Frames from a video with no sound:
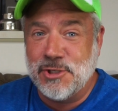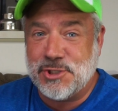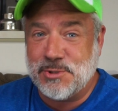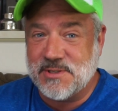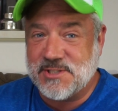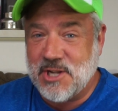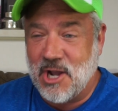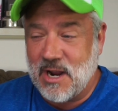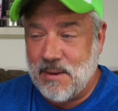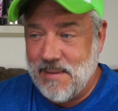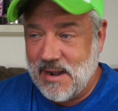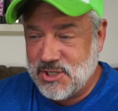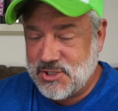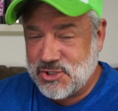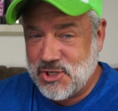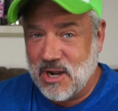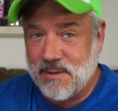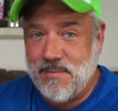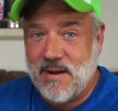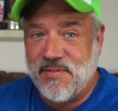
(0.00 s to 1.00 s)
she was talking about. She's
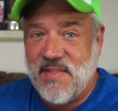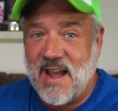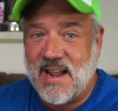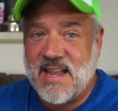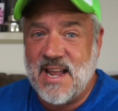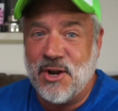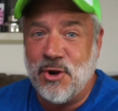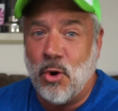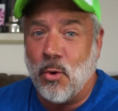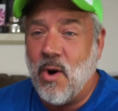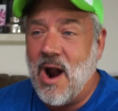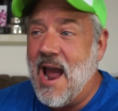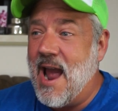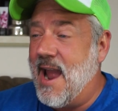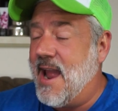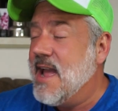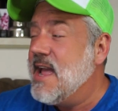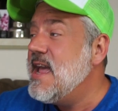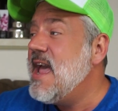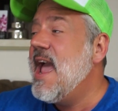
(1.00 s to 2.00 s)
talking about that Kendall
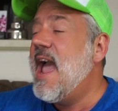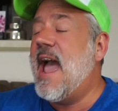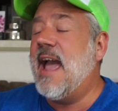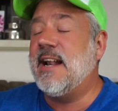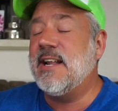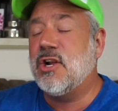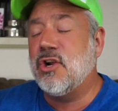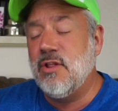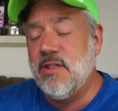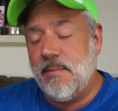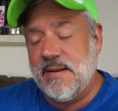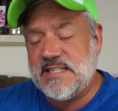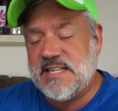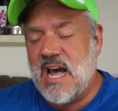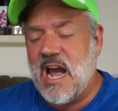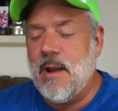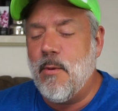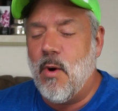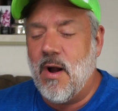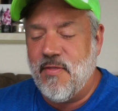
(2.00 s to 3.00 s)
Rae. And let me
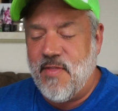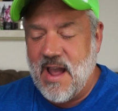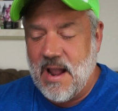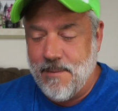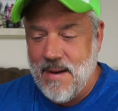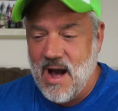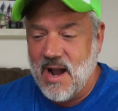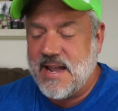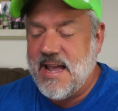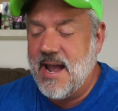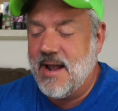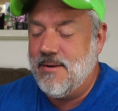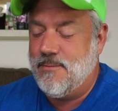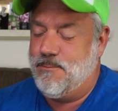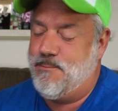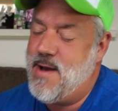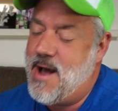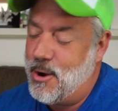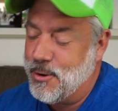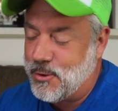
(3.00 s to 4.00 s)
tell you one thing about
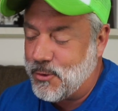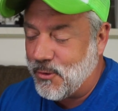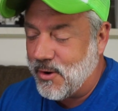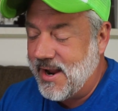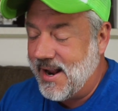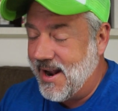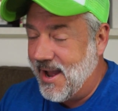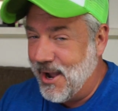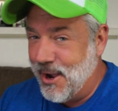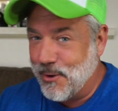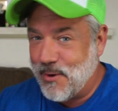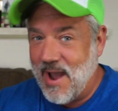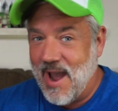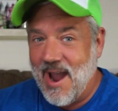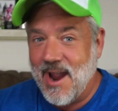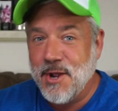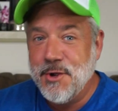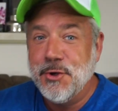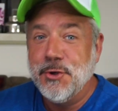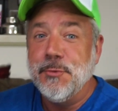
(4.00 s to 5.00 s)
Karina,
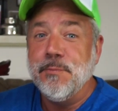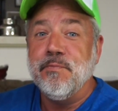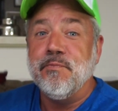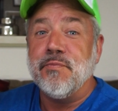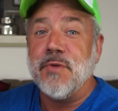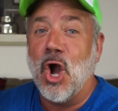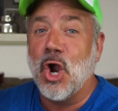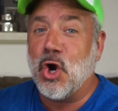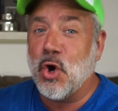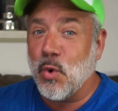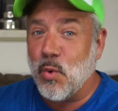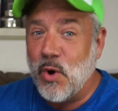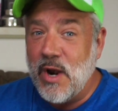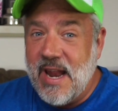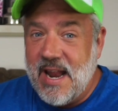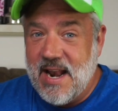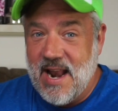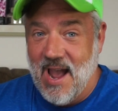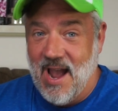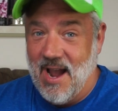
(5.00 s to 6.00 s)
okay?
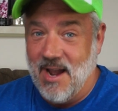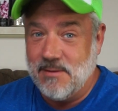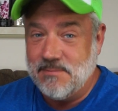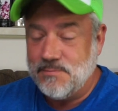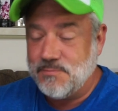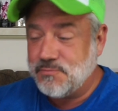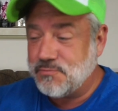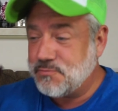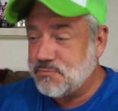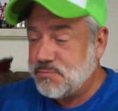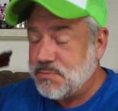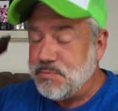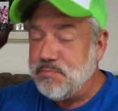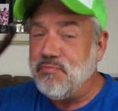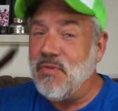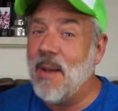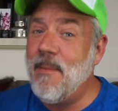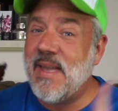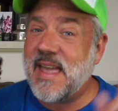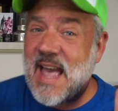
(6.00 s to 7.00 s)
Karina,
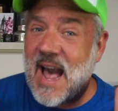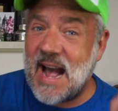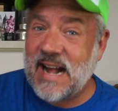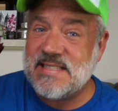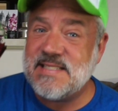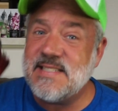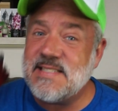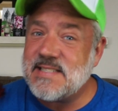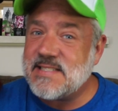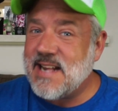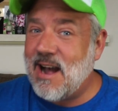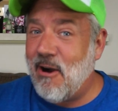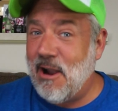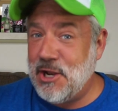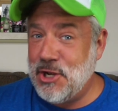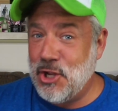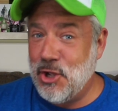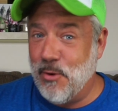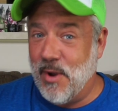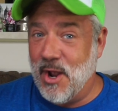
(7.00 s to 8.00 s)
because this is how
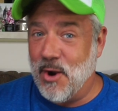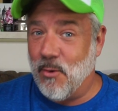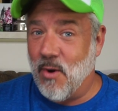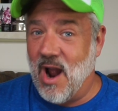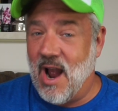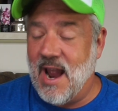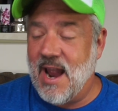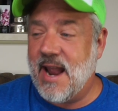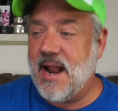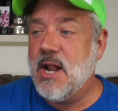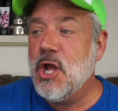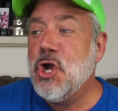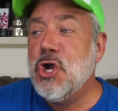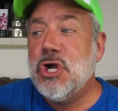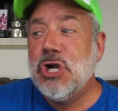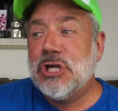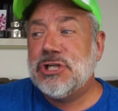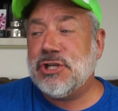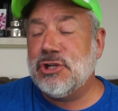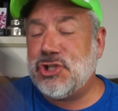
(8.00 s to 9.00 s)
I knew it, right?
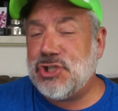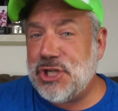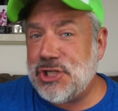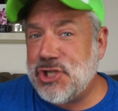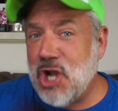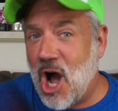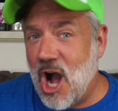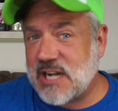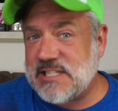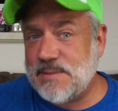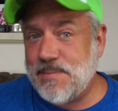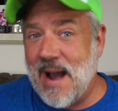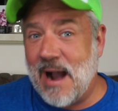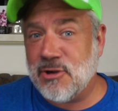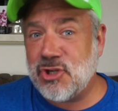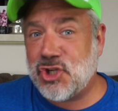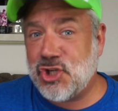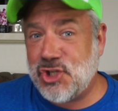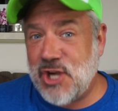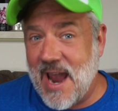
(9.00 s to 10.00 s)
So she talks
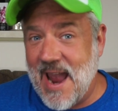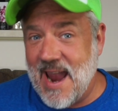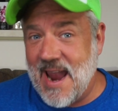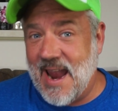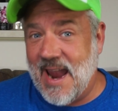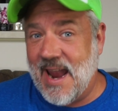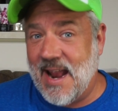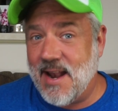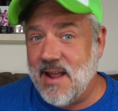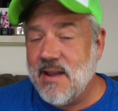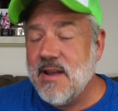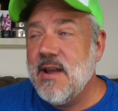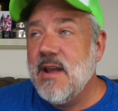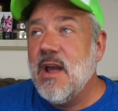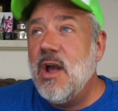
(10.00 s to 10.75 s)
about Shane